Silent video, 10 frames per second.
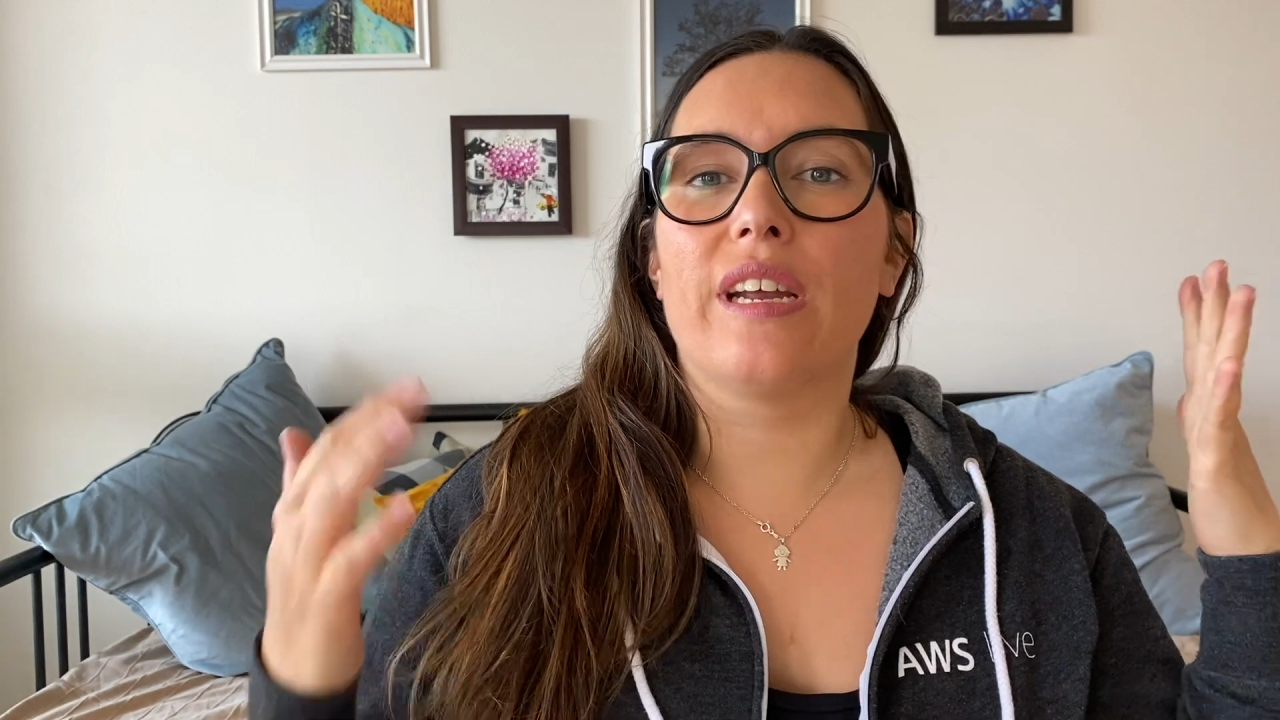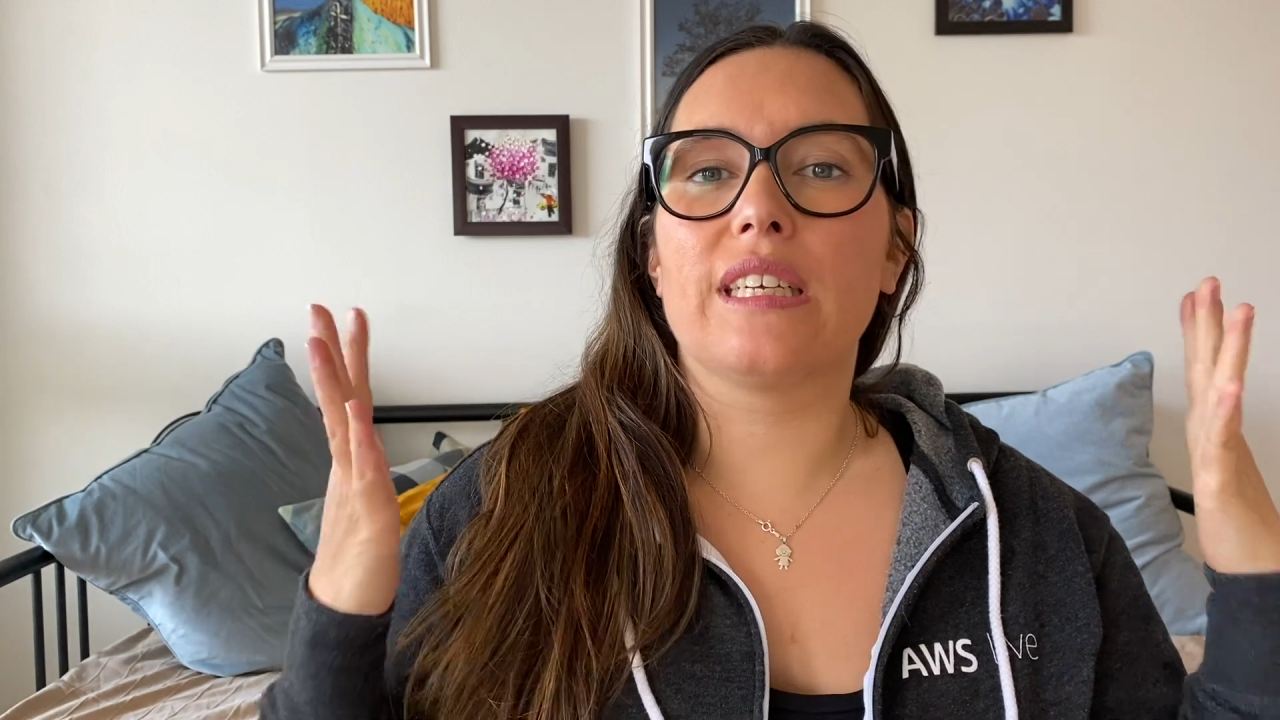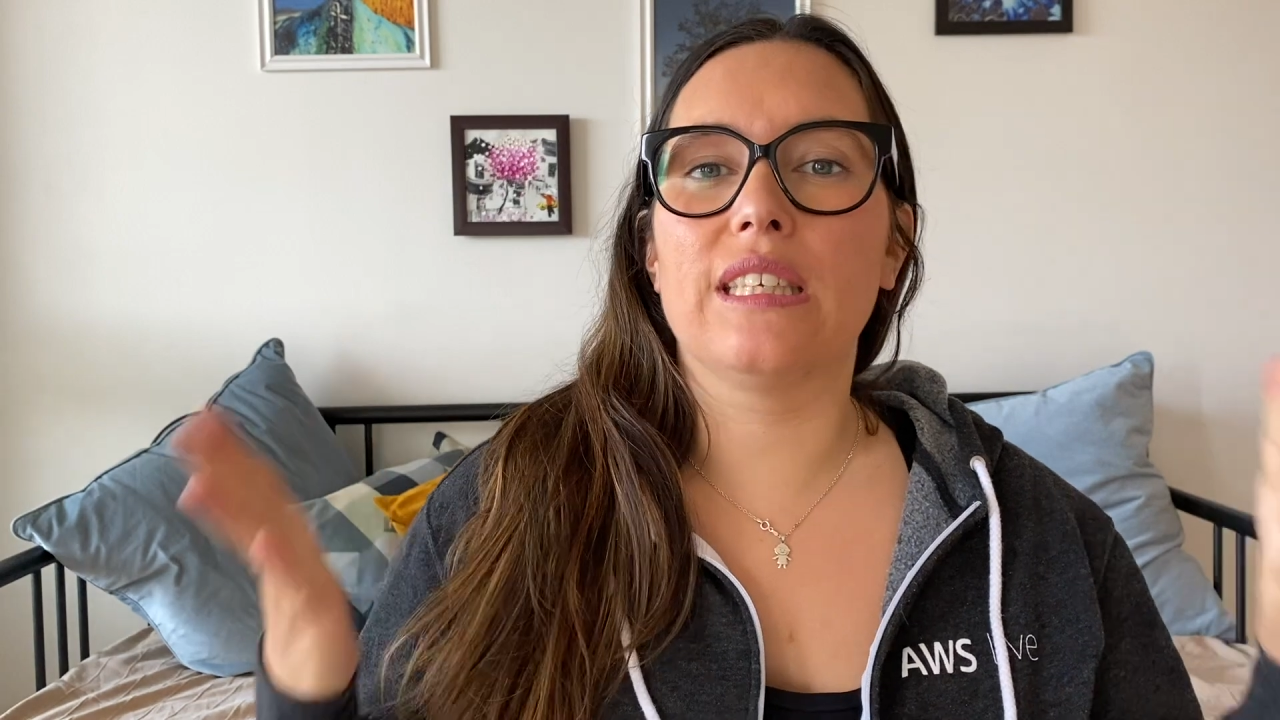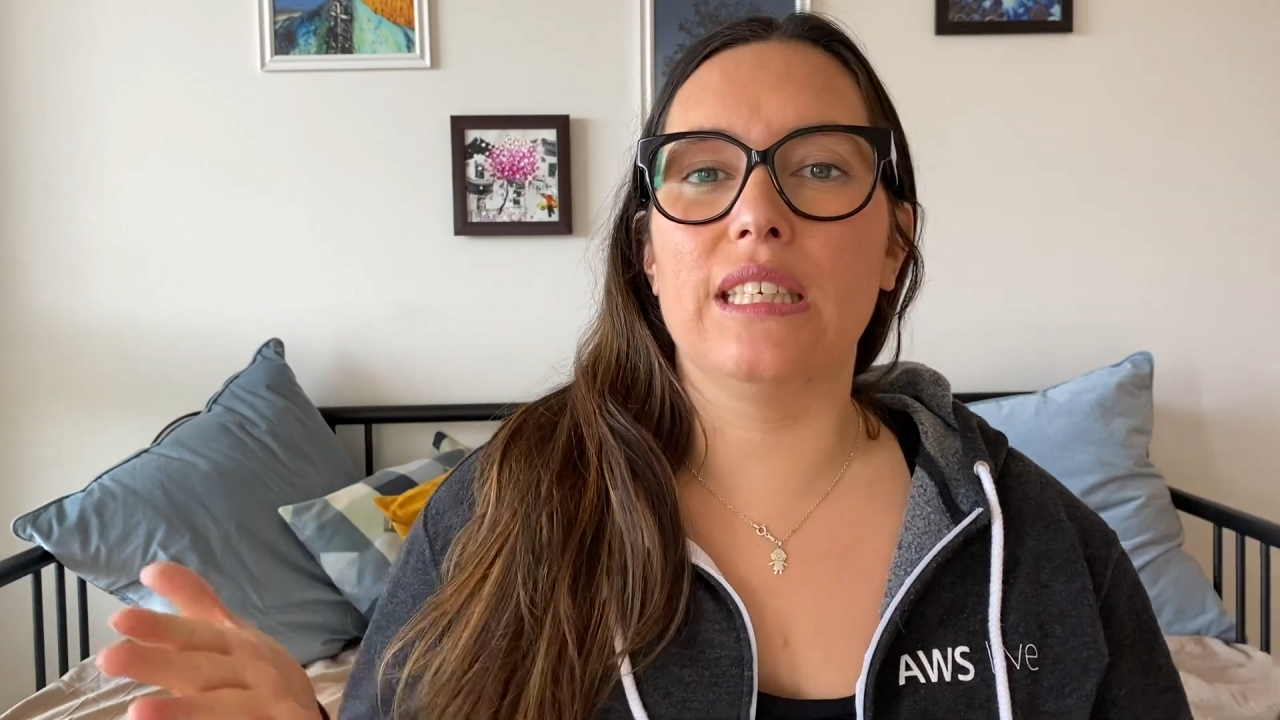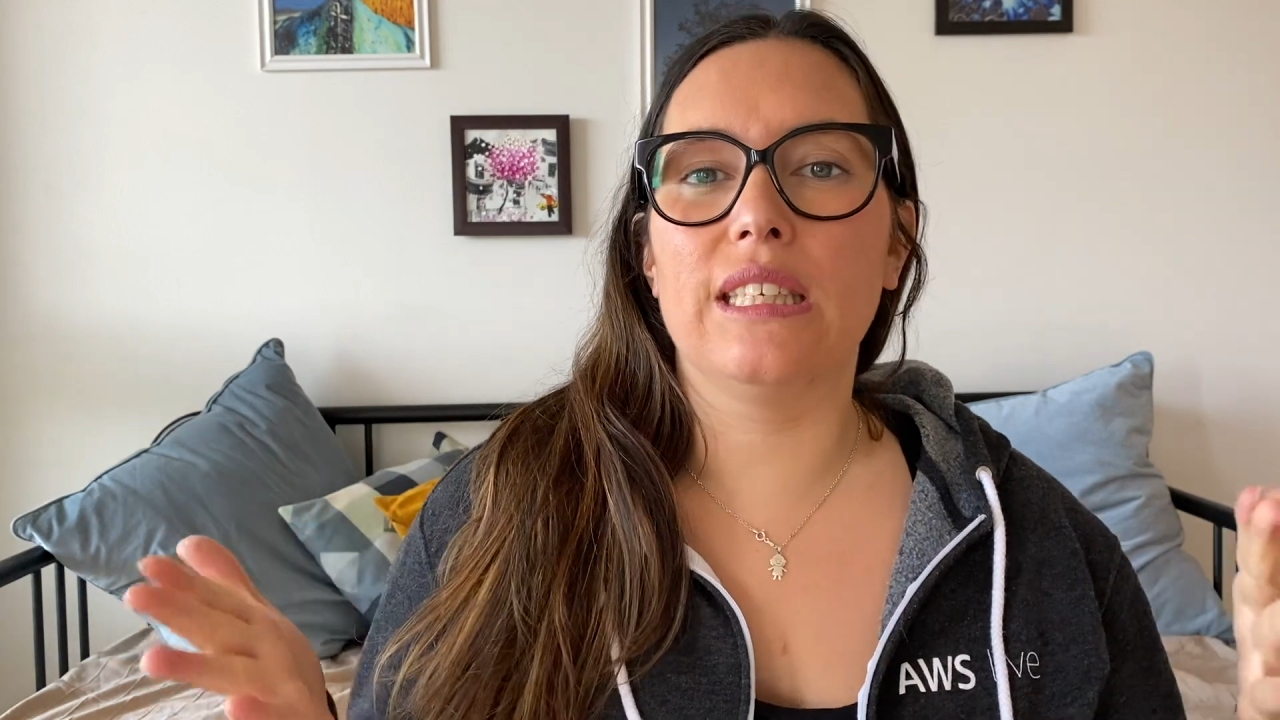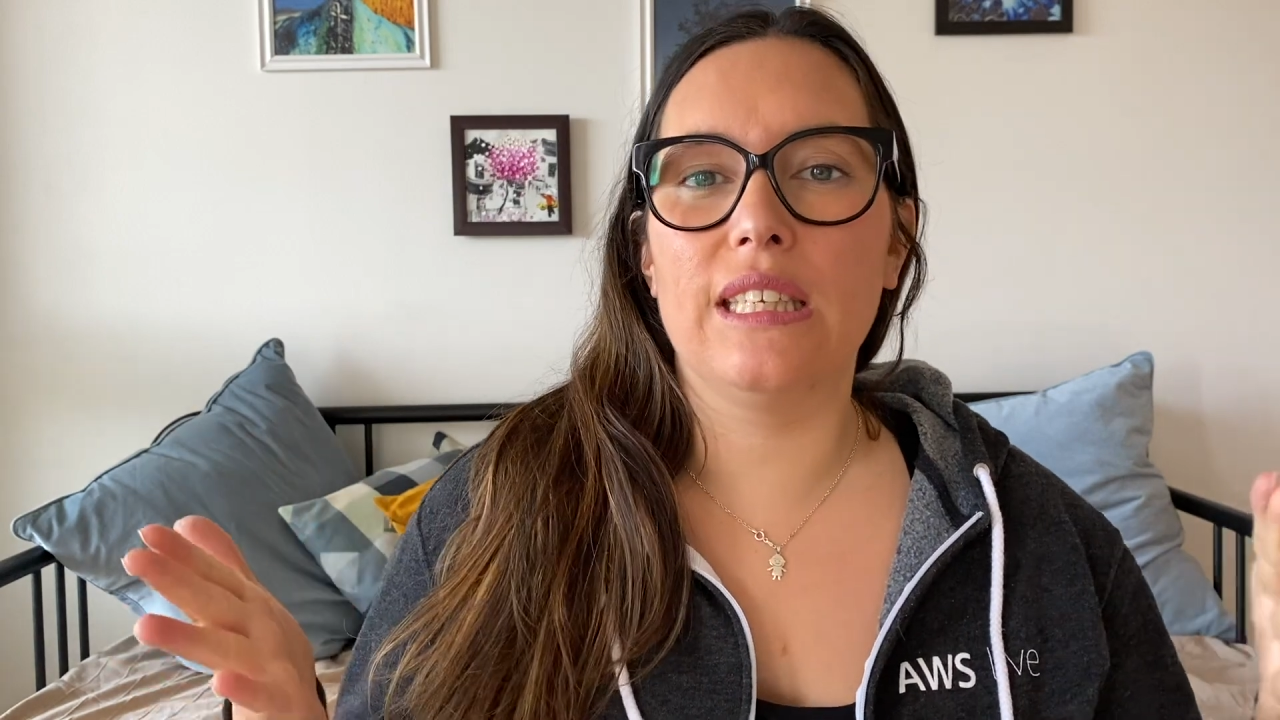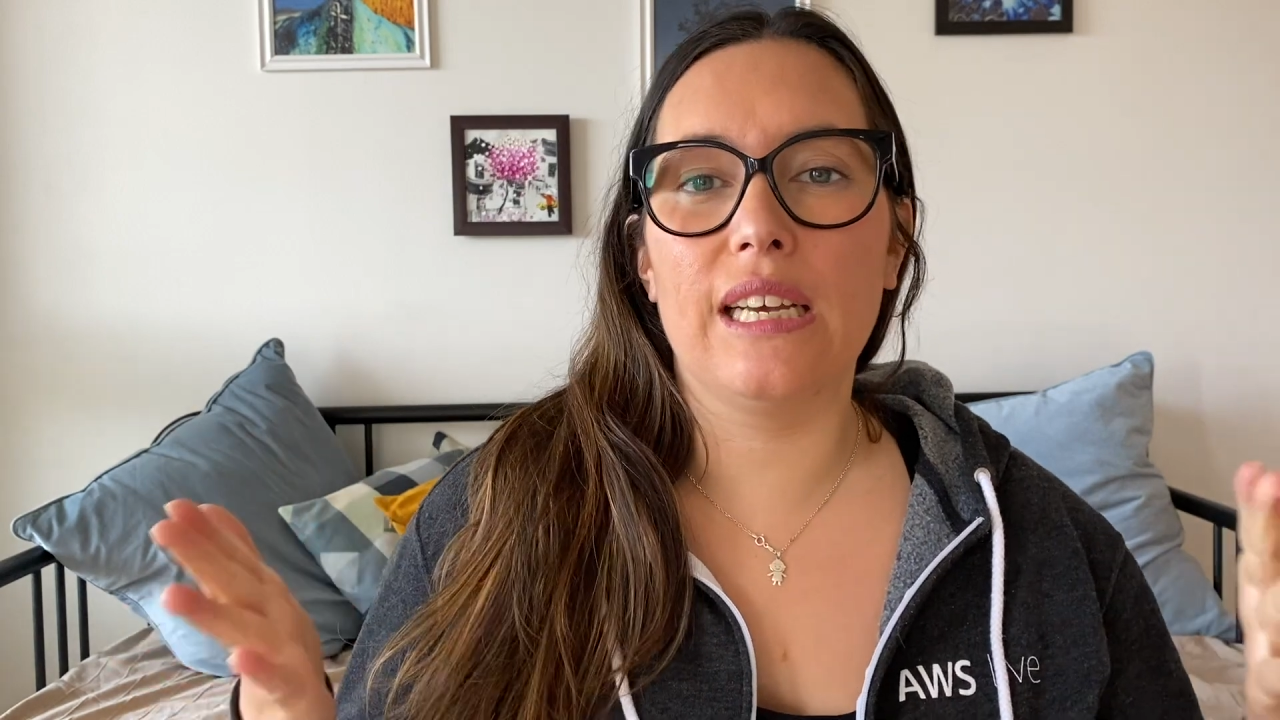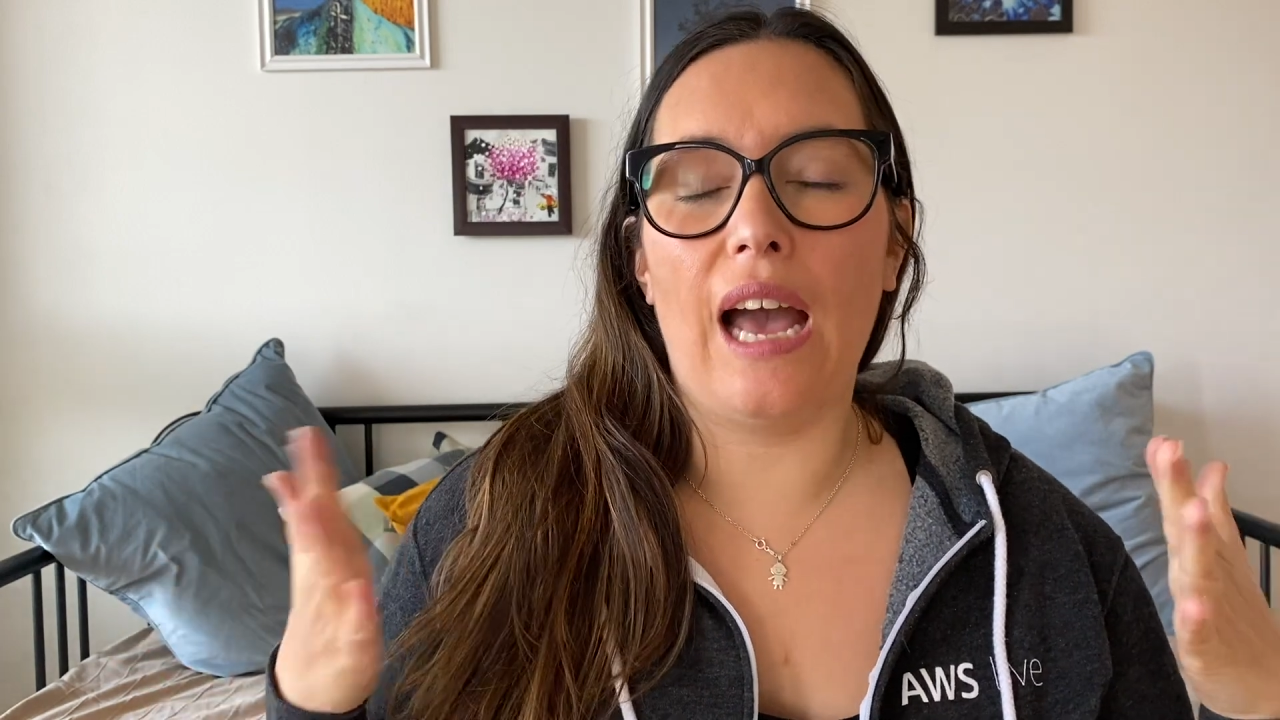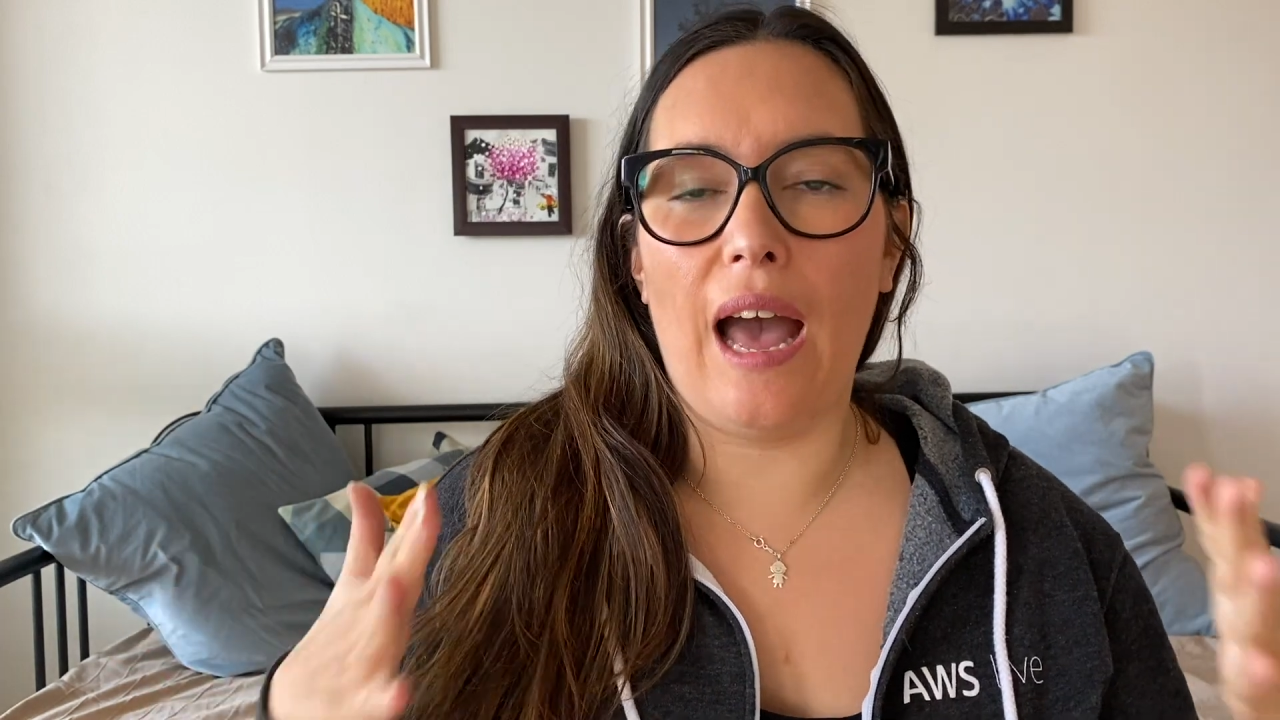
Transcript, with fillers: existing